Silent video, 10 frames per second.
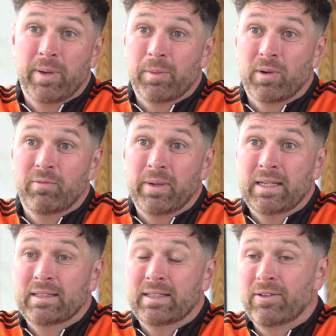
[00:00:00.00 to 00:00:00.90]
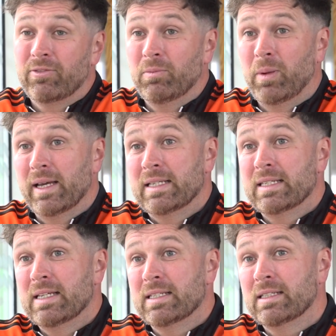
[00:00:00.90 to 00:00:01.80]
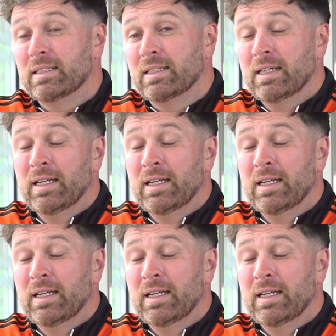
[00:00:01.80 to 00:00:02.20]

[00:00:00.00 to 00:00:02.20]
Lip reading: people have been in different places and